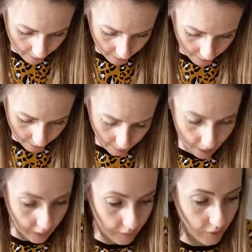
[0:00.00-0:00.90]
There we
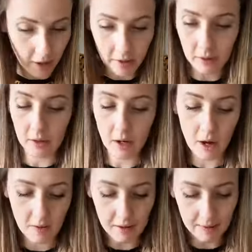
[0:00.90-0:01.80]
go. Right, I'm going to cut
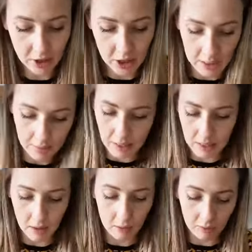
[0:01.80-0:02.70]
around that shape and then
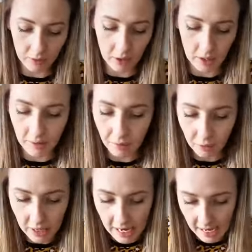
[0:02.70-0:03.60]
I'll cut it
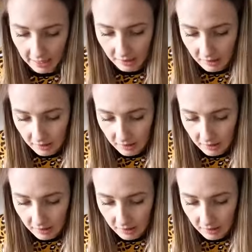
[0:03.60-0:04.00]
freehand.